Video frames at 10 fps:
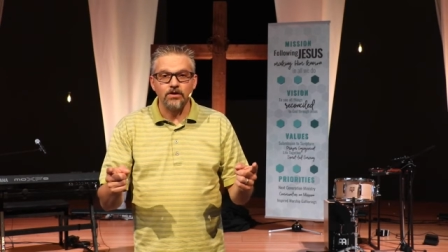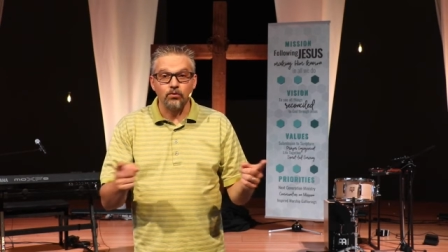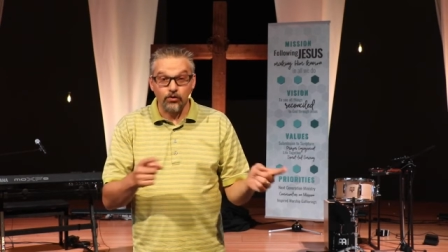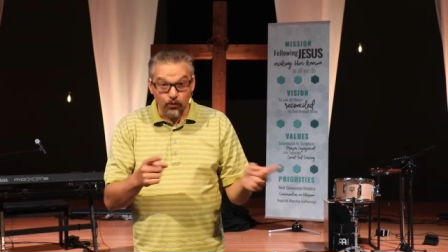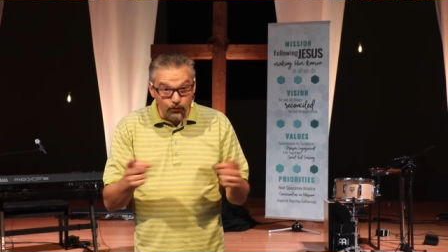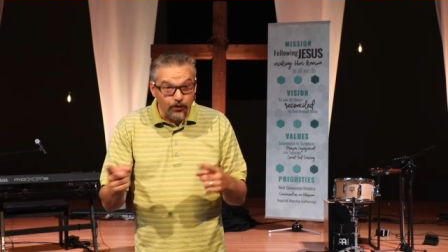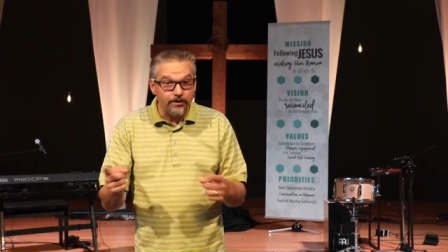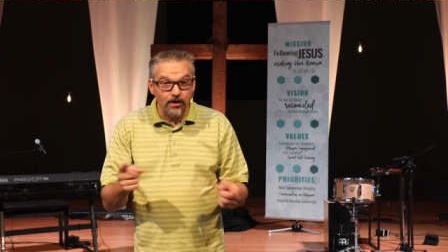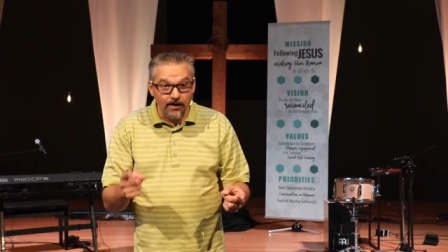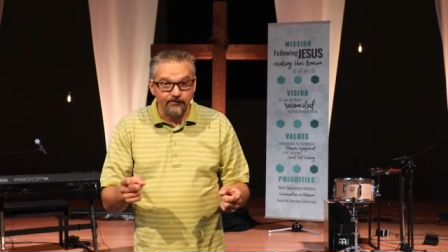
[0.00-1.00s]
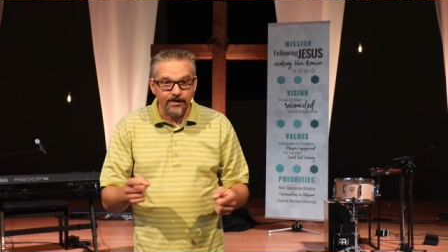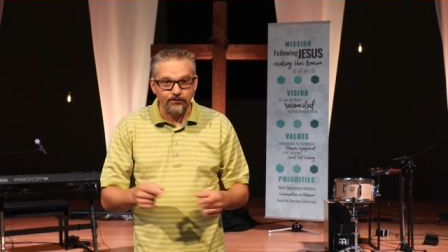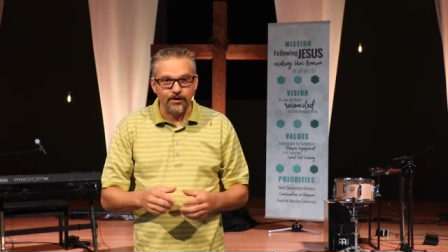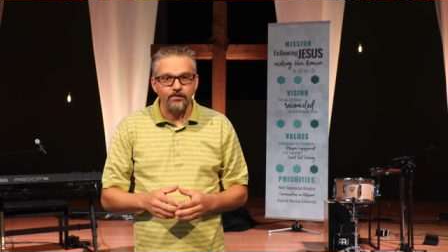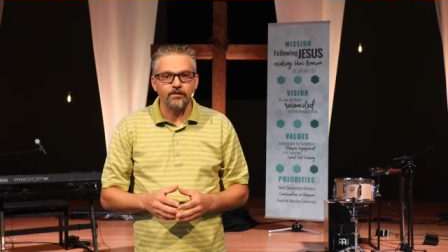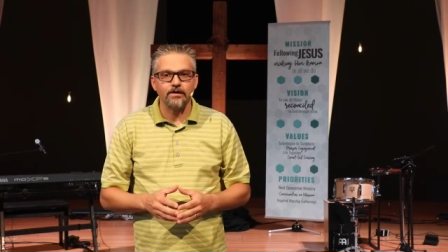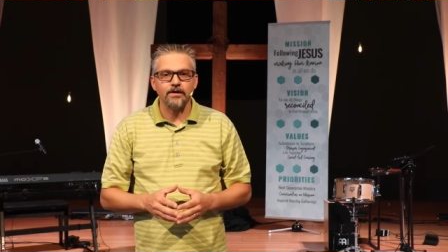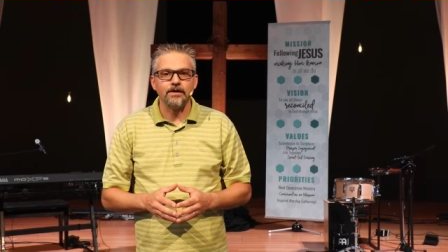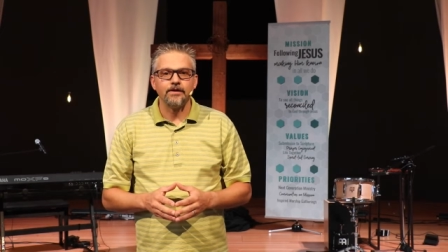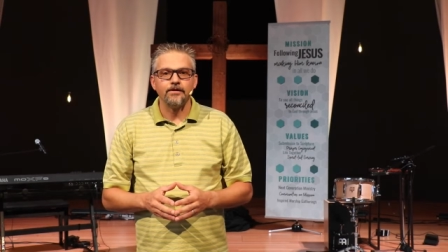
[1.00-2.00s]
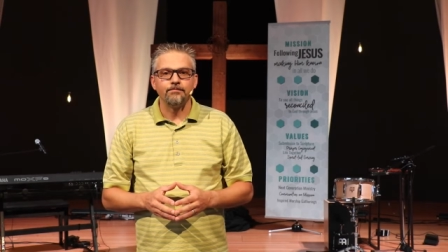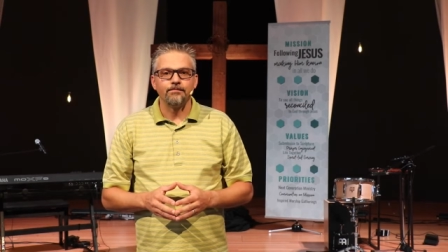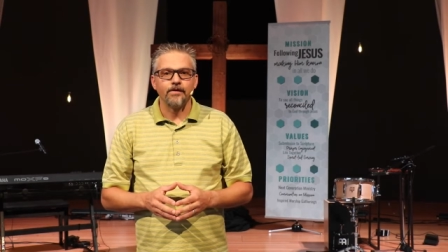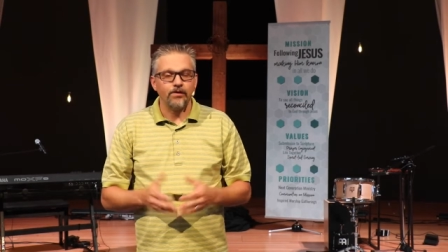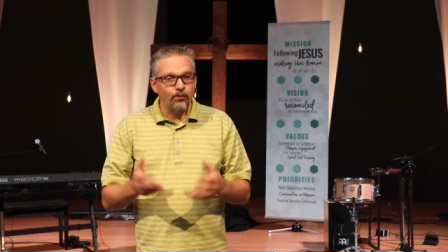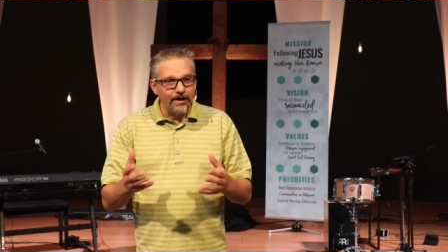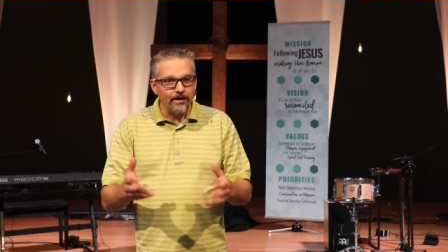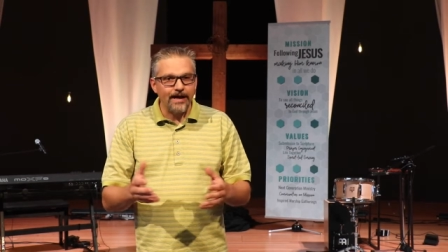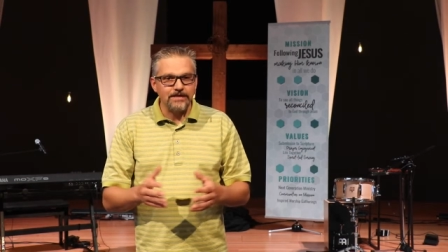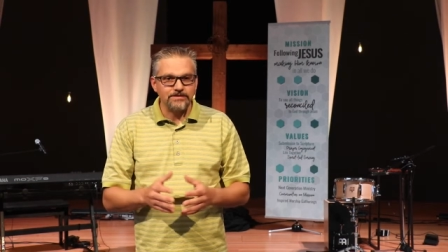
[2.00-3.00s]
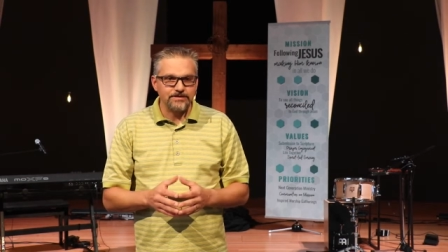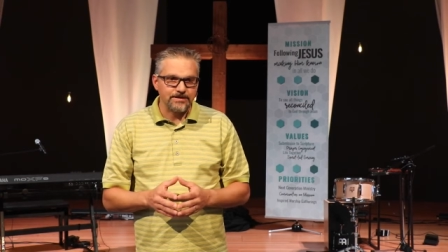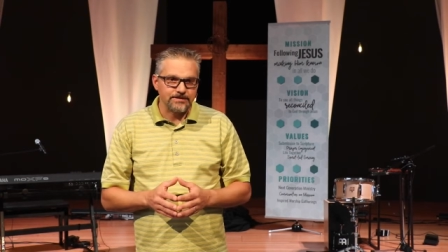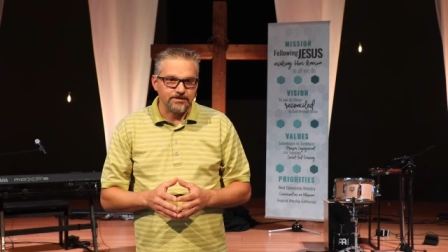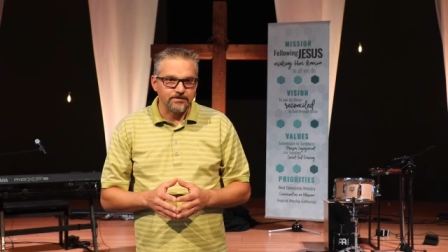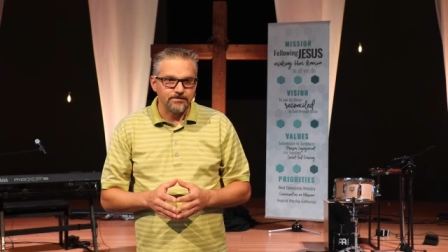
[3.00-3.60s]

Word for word: with whom we're in conflict with in the way God asks us to.